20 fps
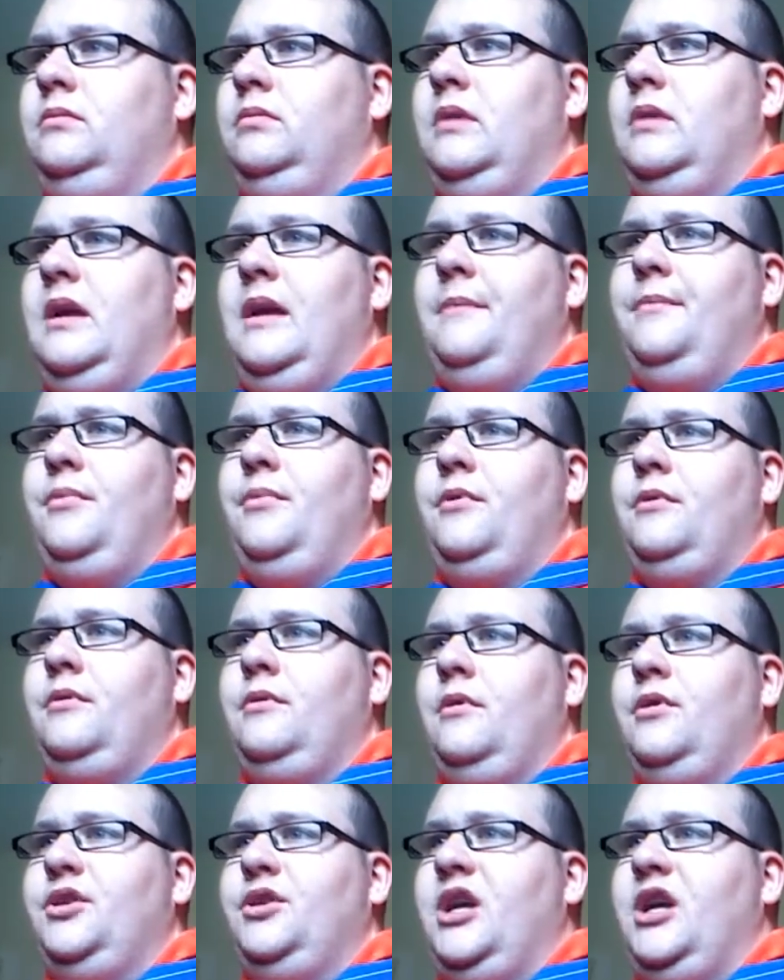Uh,
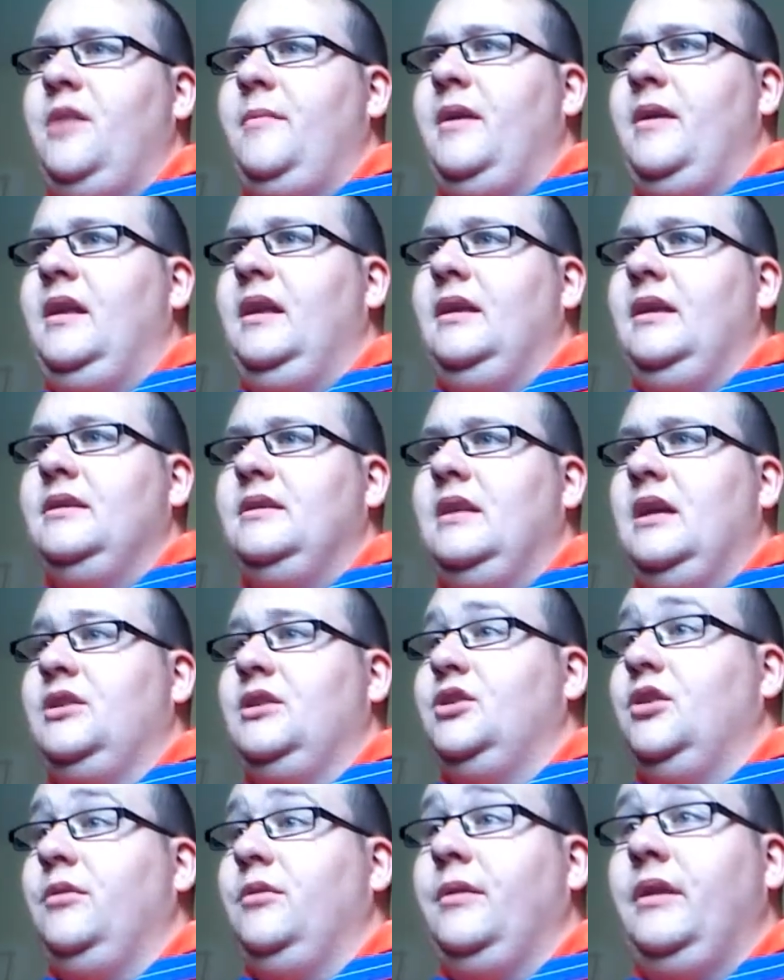or Sharmell hits
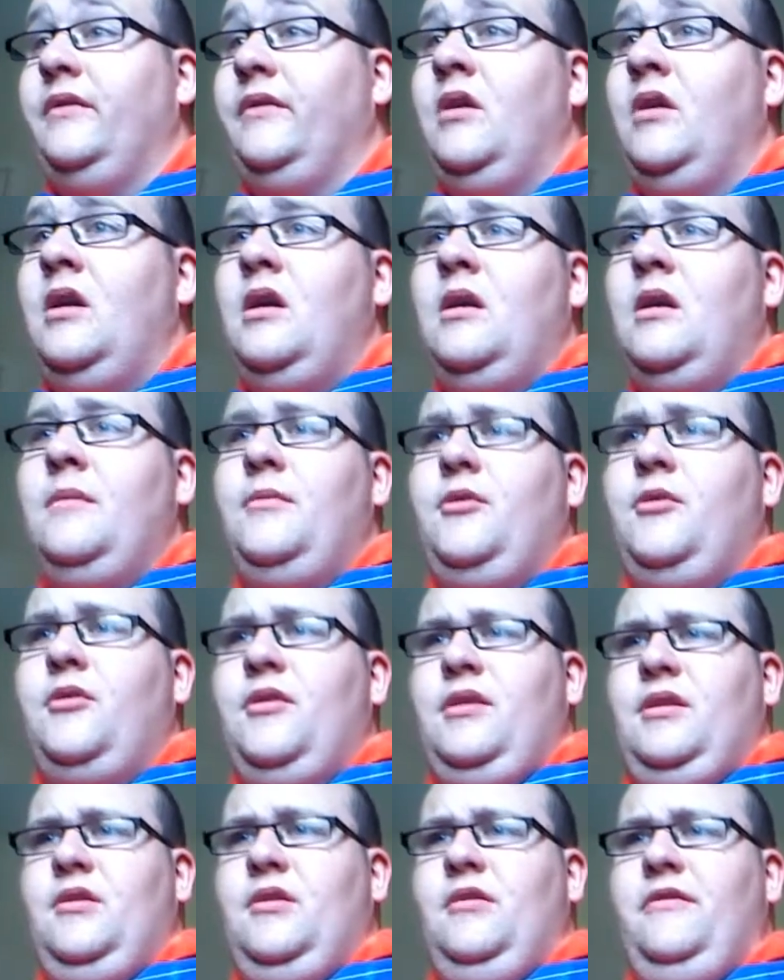Lashley or whatever.
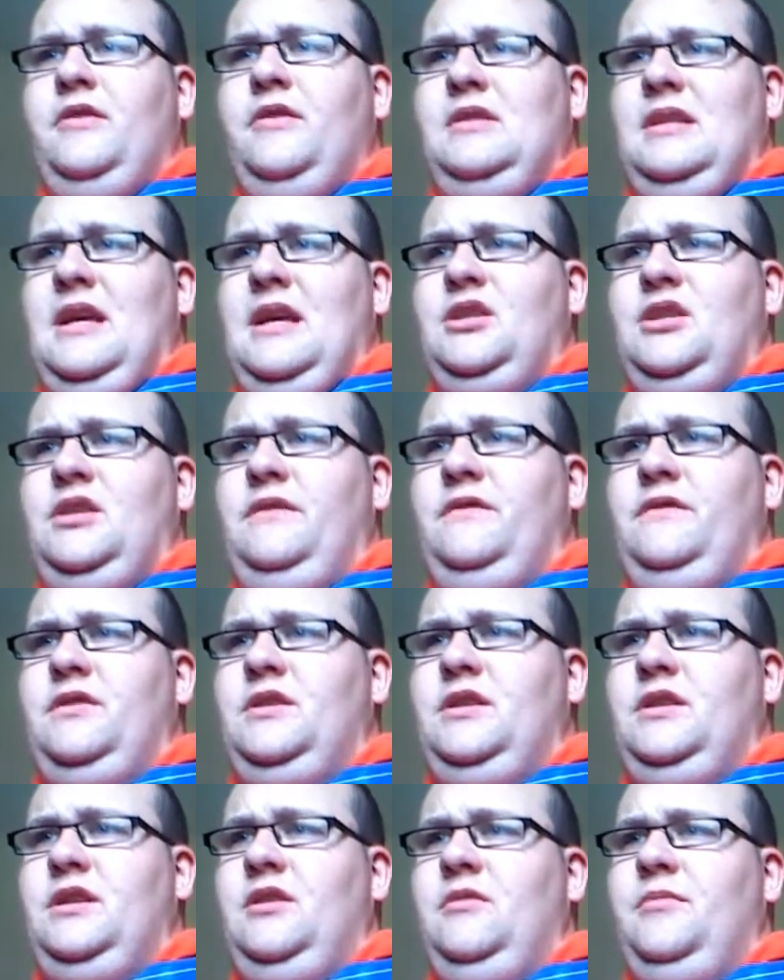Booker covers Lashley for
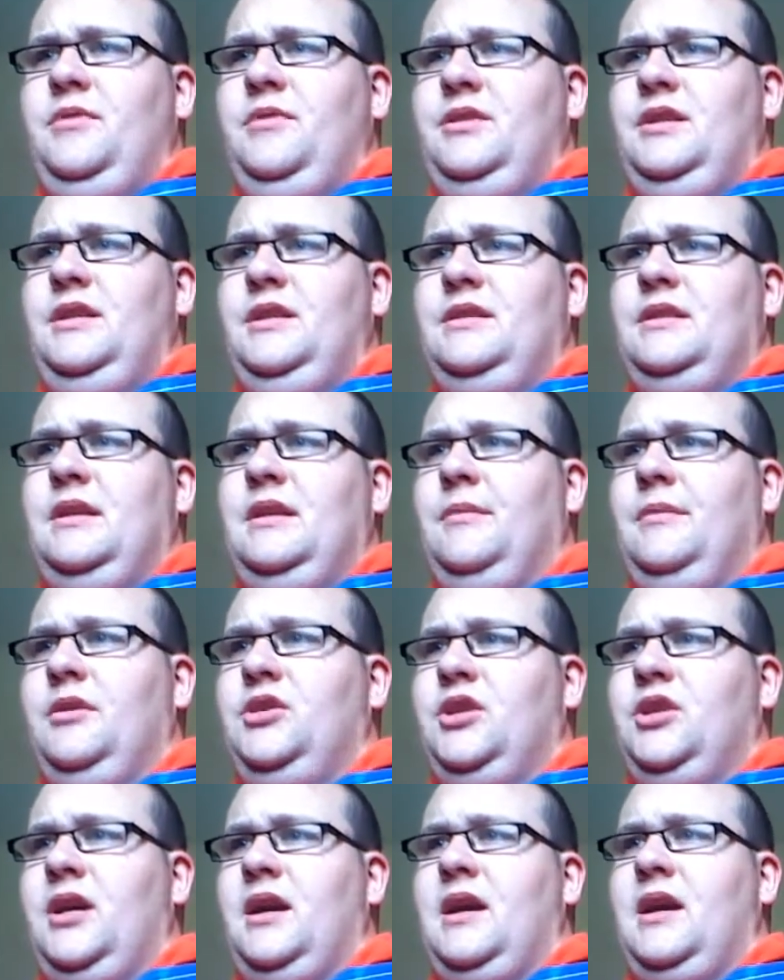two. Batista then
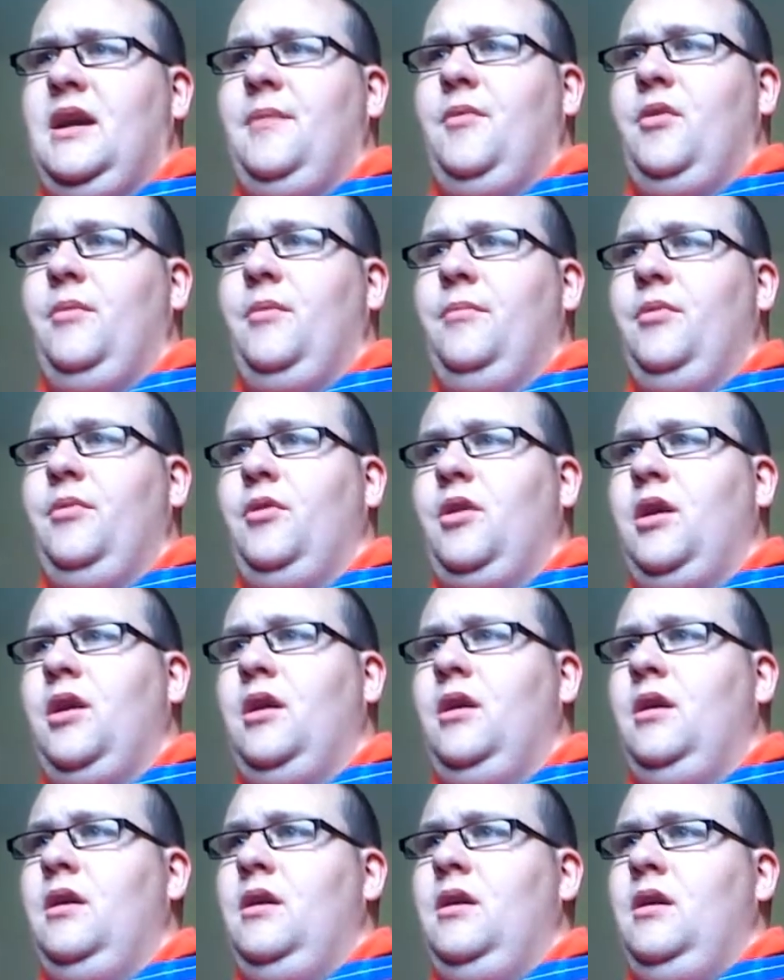with Jackhammer on Booker.
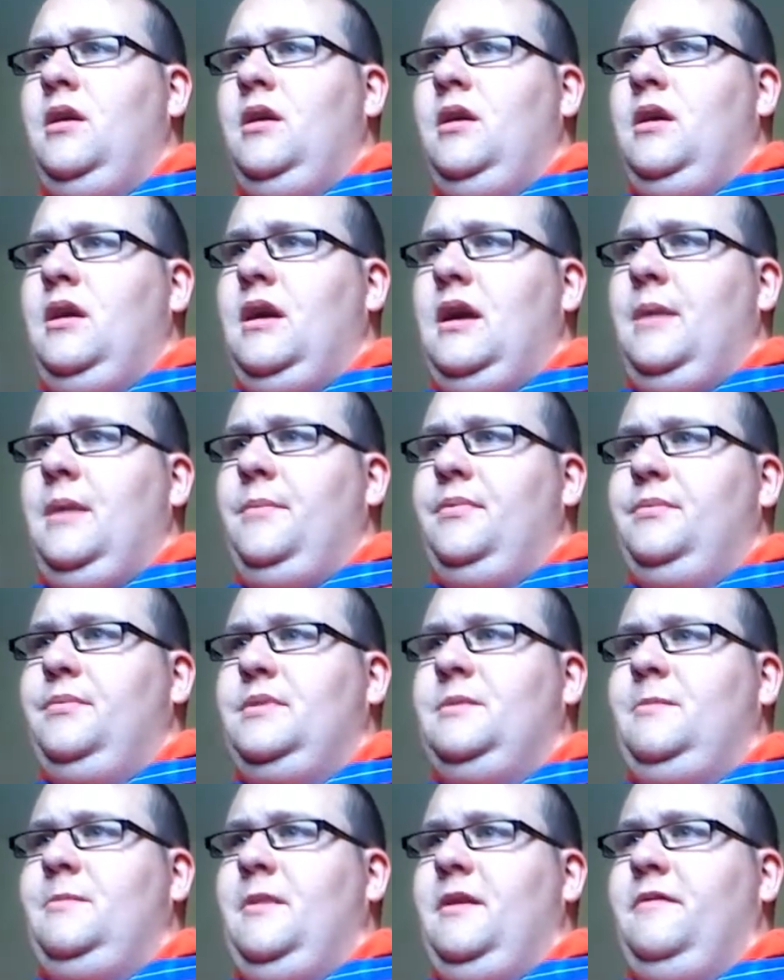Uh,
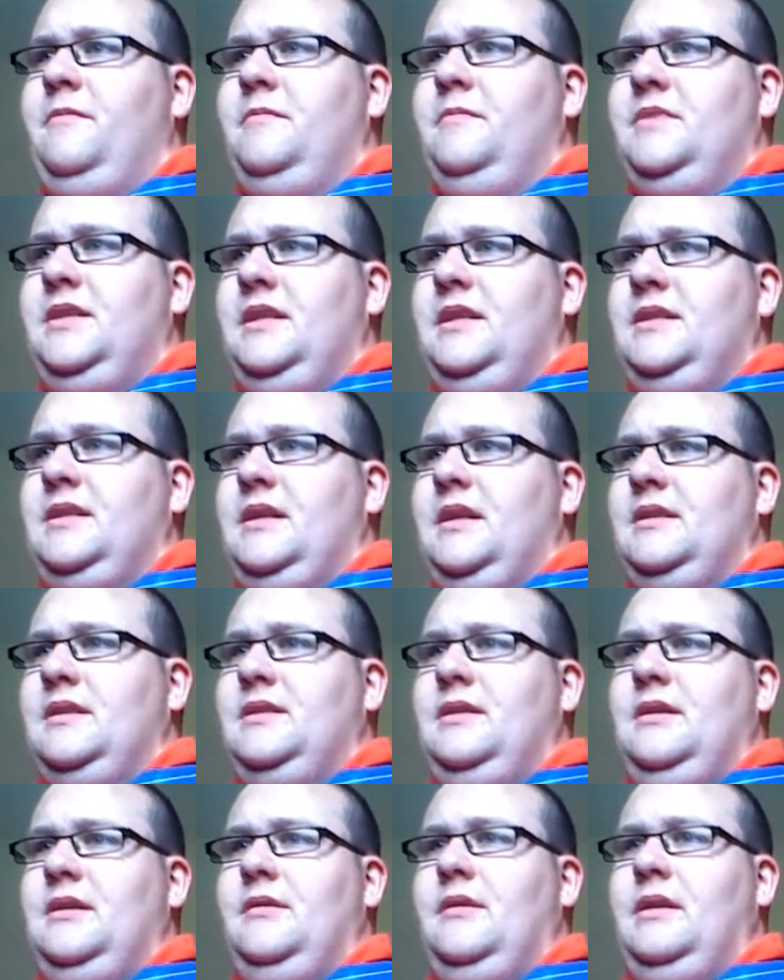Spear from Batista gets
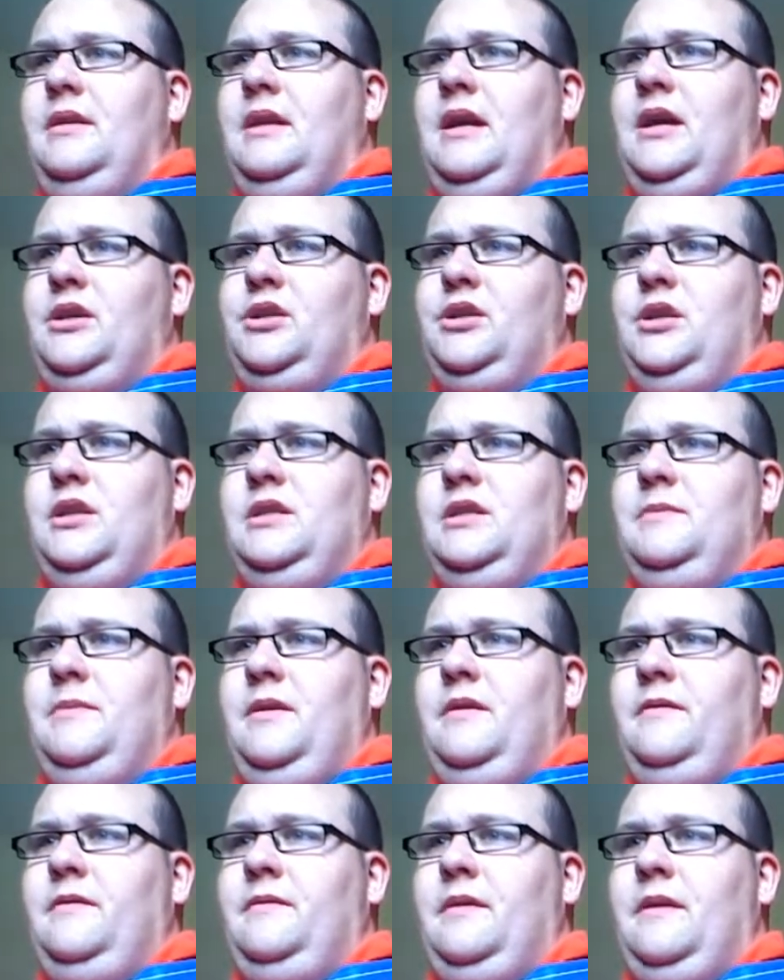two on Lashley.
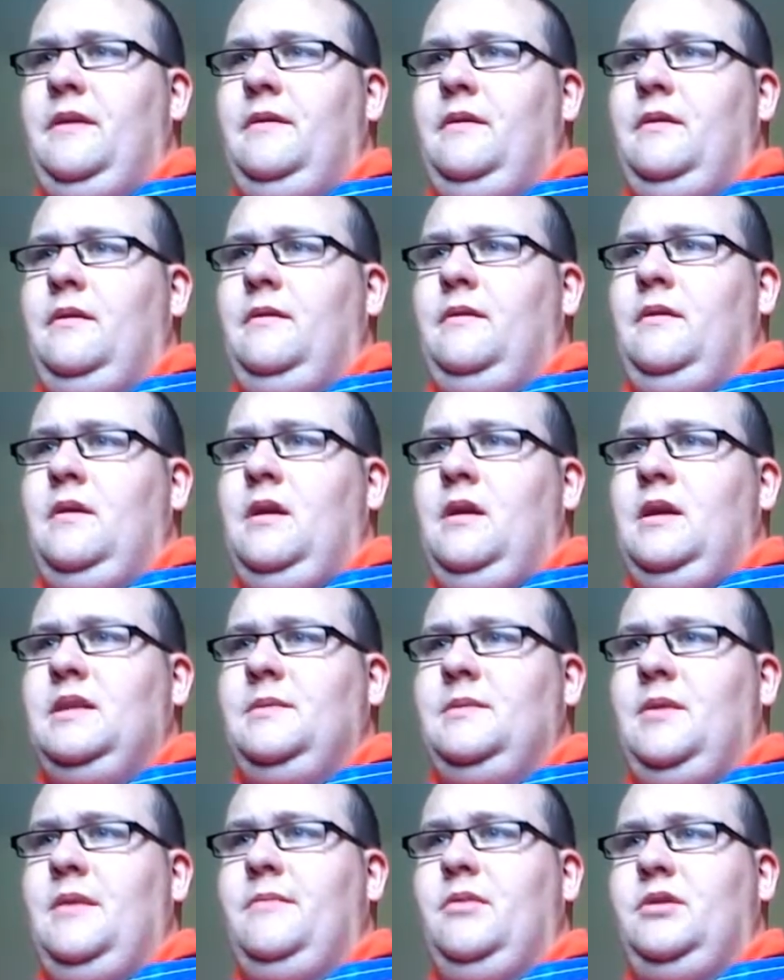Spear then
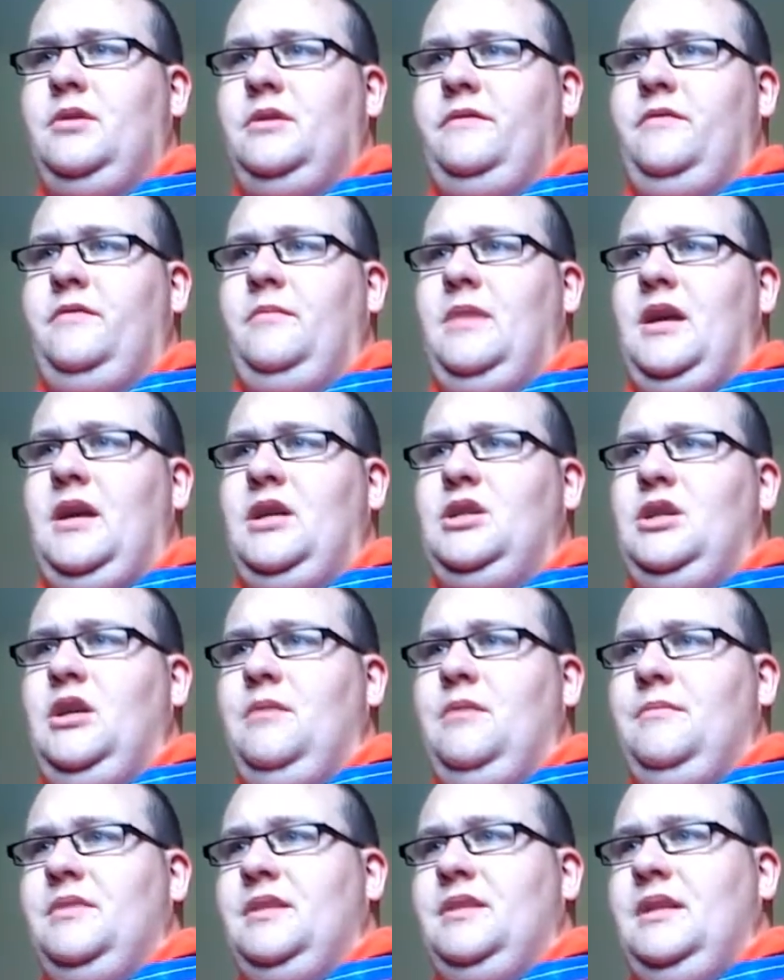Spinebuster from Lashley
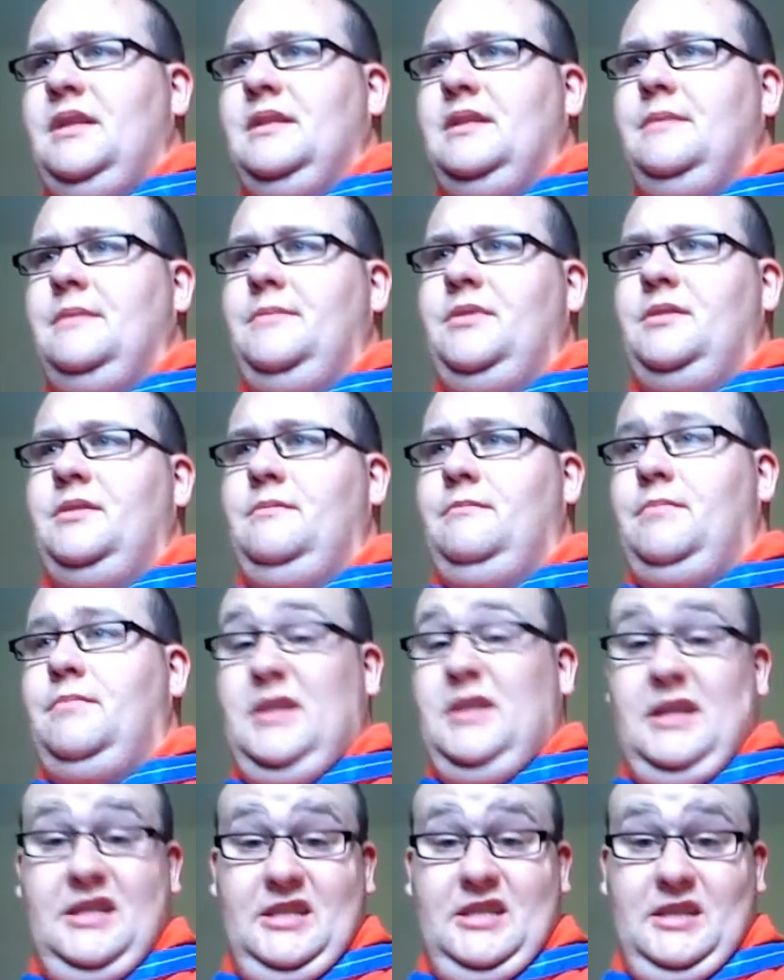on Batista.
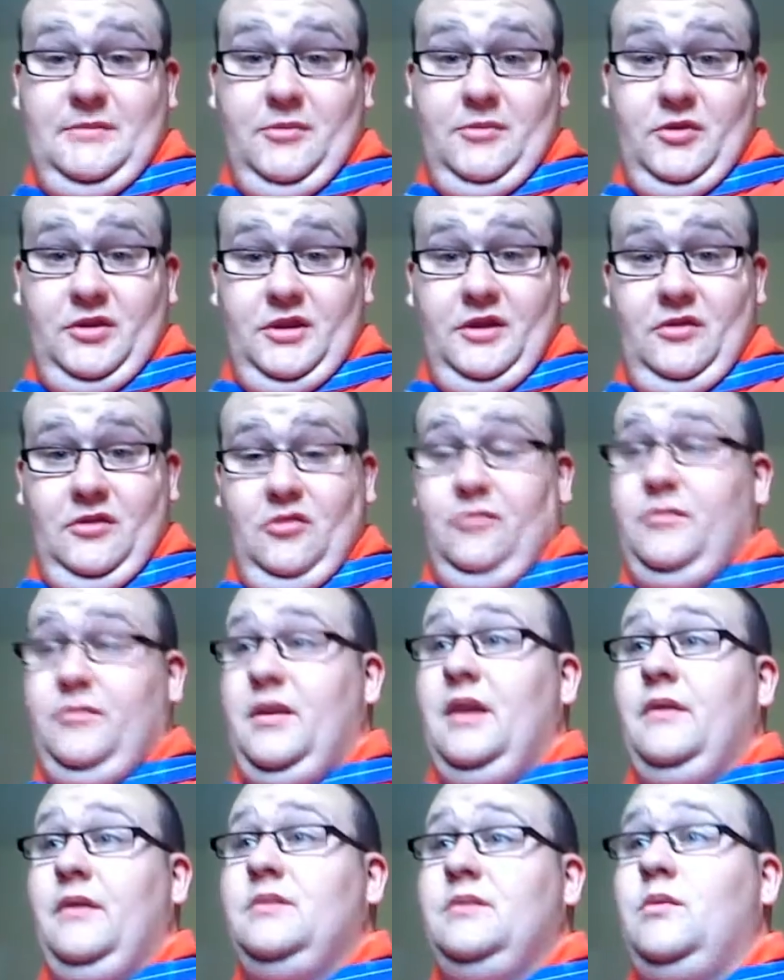Batista's busted open
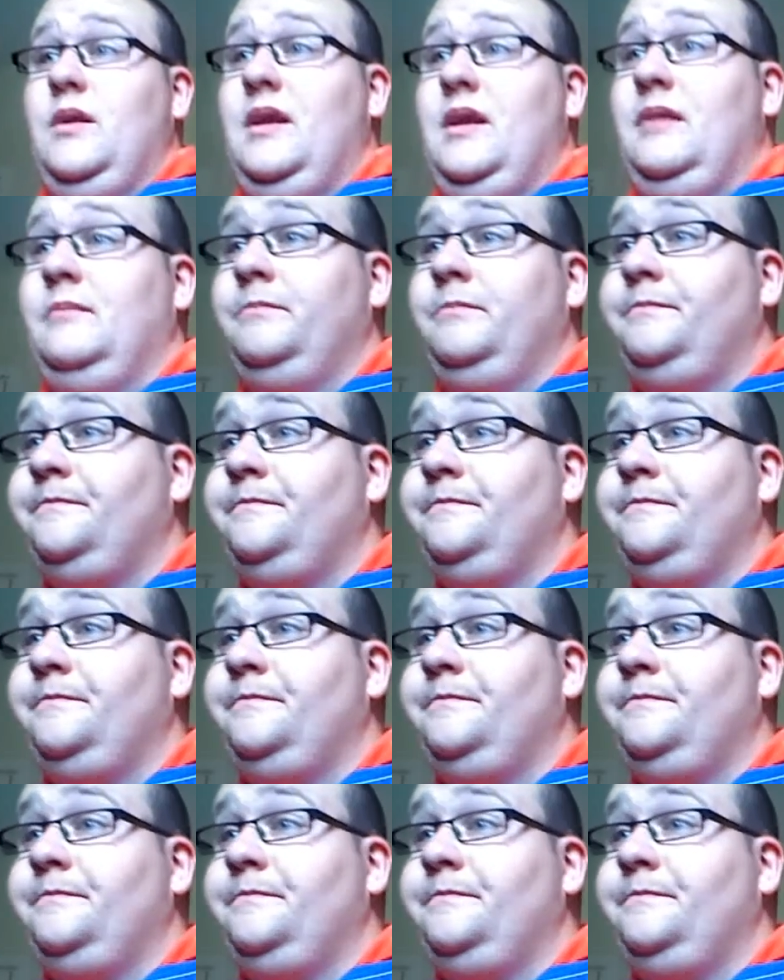now as well.